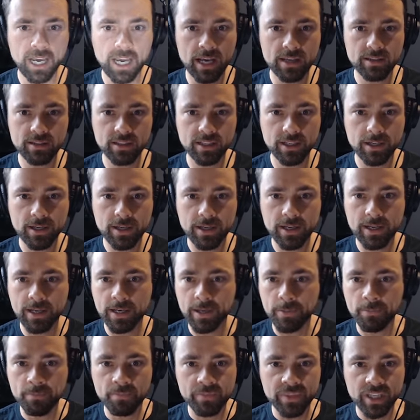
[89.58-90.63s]
mask,
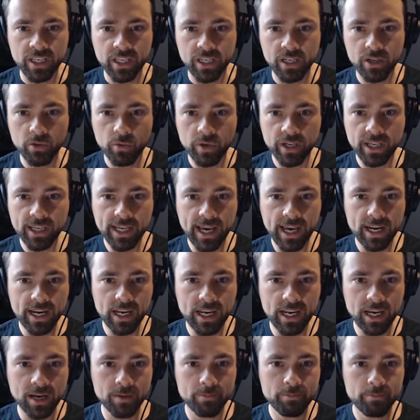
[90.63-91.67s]
here we can
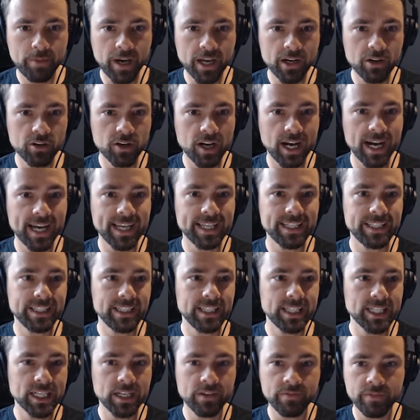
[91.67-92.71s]
get a better
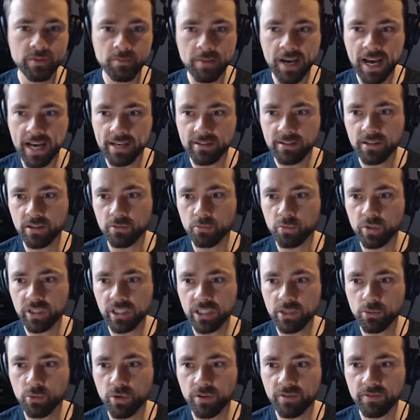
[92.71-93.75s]
idea of the mask and
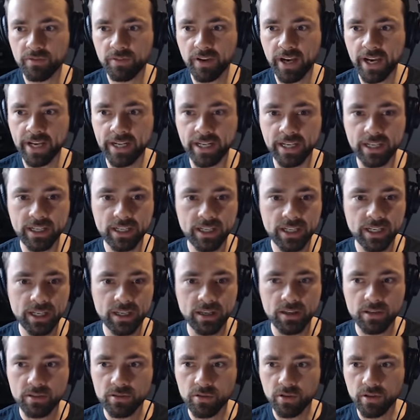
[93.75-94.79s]
really refine it.
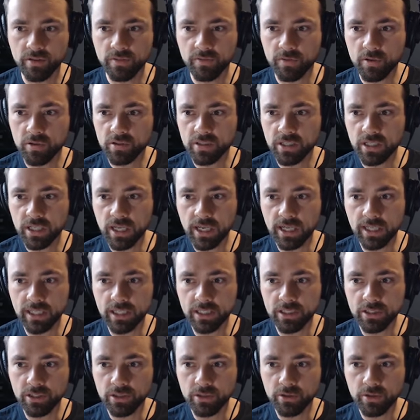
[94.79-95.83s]
So the first thing I'm
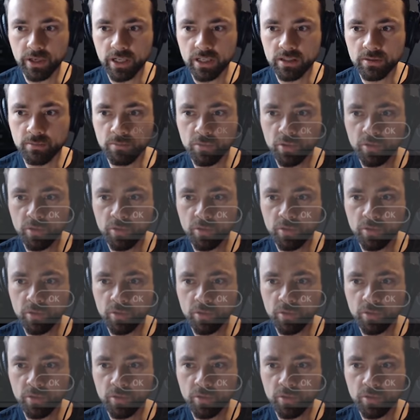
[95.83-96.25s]
gonna do is